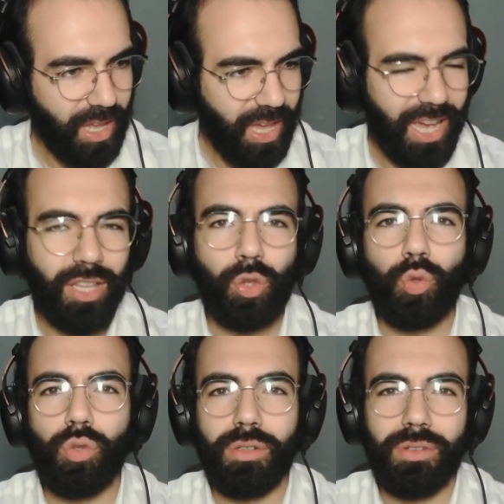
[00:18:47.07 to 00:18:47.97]

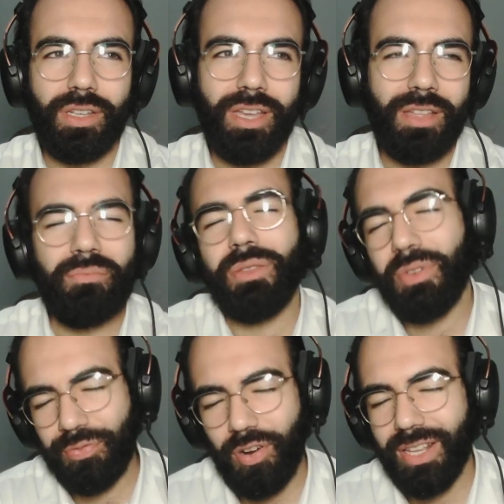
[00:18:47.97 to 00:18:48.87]
But
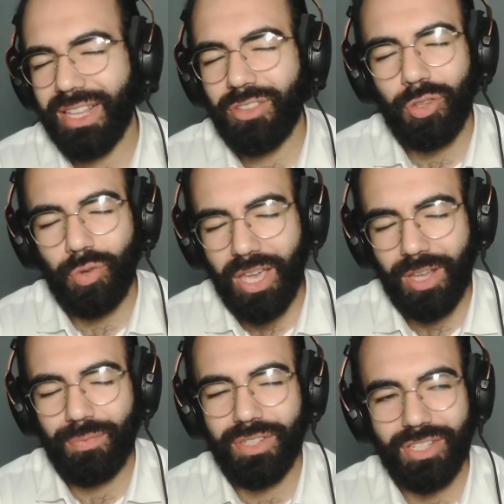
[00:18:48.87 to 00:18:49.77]
before that, not to hug
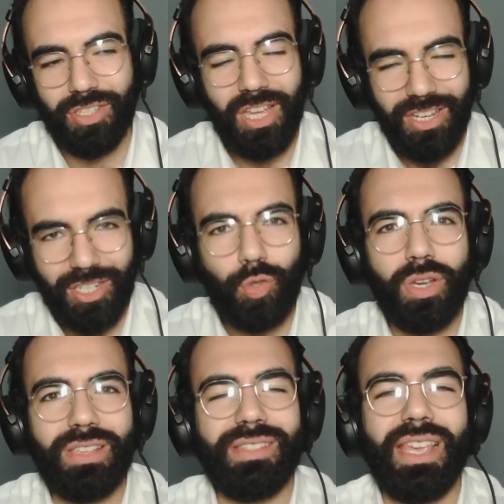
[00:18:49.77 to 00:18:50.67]
me, just to
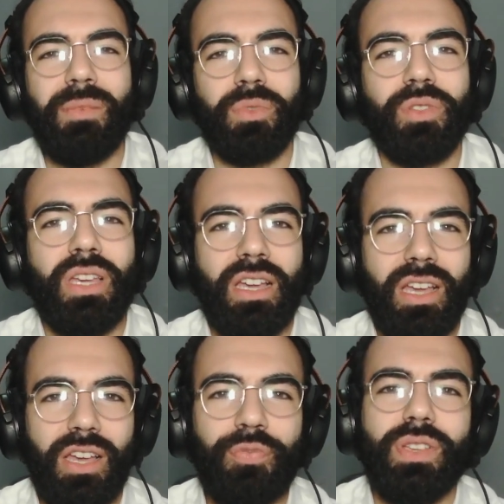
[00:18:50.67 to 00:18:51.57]
accept
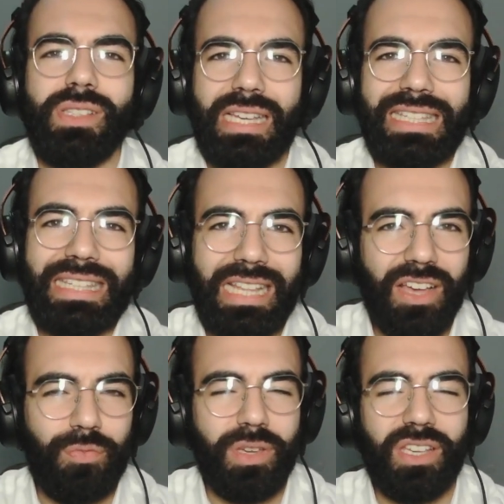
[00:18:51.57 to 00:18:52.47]
a physical
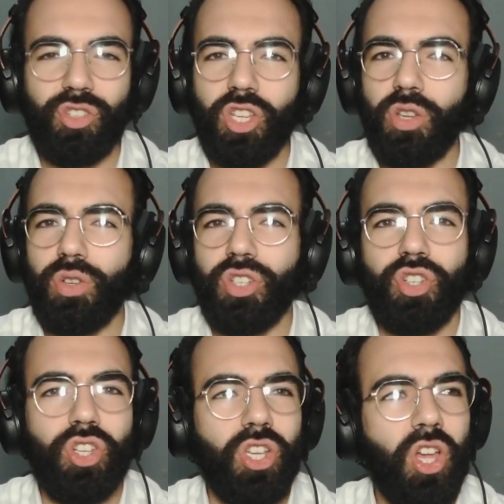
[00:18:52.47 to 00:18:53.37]
love, because
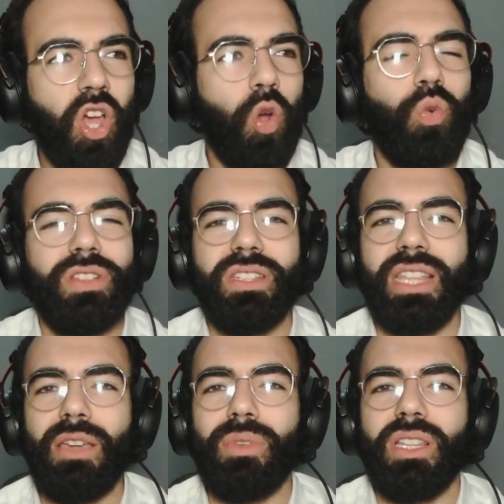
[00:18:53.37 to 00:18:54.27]
she wasn't
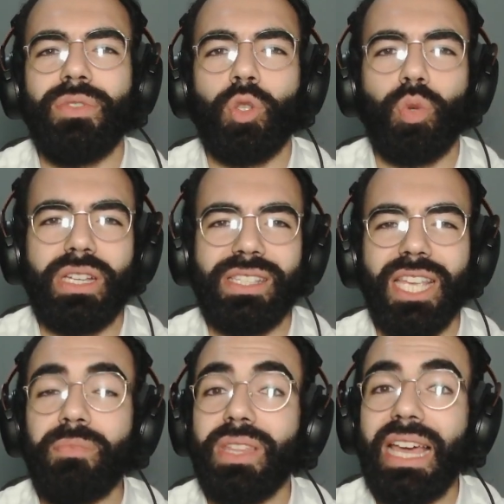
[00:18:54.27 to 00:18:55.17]
able even to
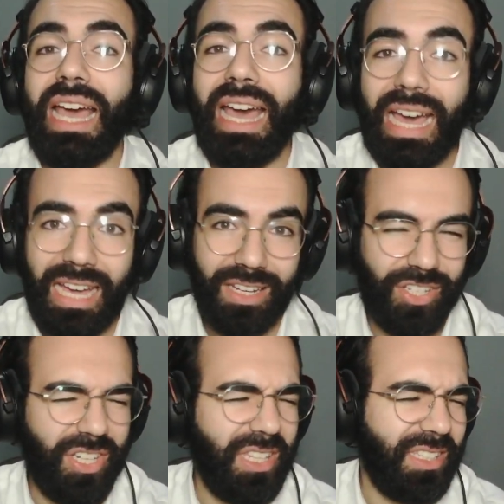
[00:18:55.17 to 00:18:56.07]
accept a hug.
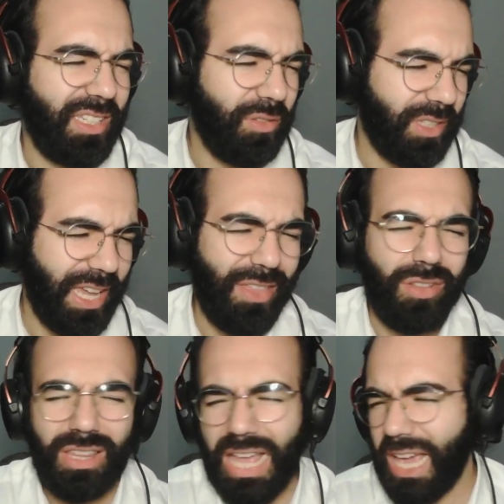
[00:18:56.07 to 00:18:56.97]
She will say, I don't
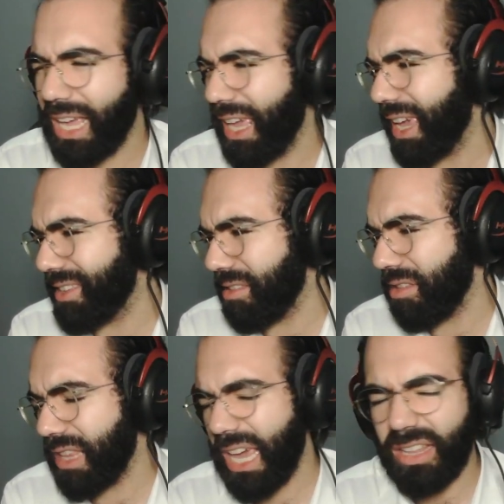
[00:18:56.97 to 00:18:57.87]
like hugs, I don't
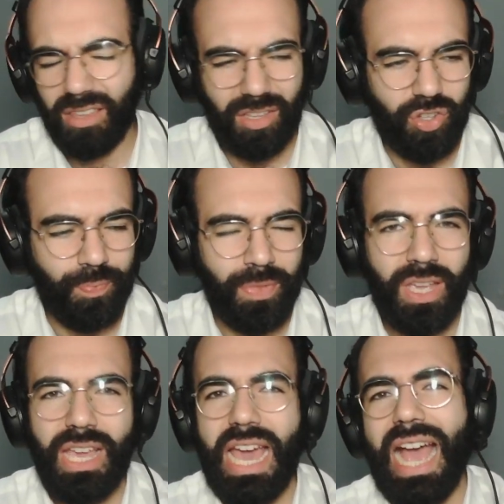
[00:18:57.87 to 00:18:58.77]
like touch,
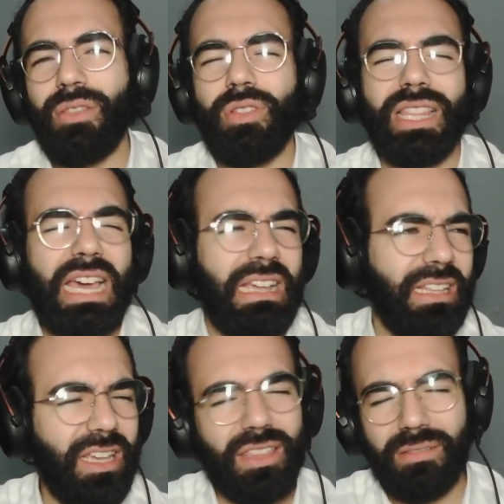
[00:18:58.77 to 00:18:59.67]
I don't like
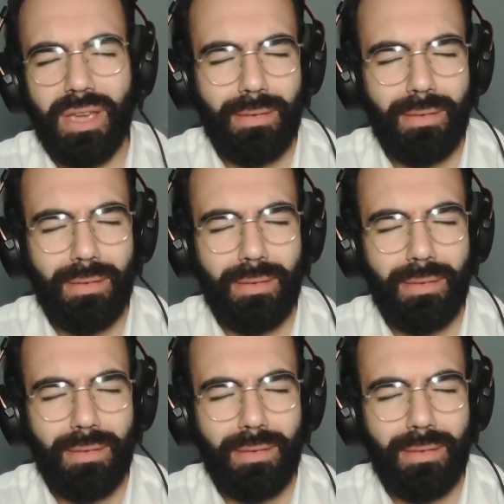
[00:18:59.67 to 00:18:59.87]
nothing, blah blah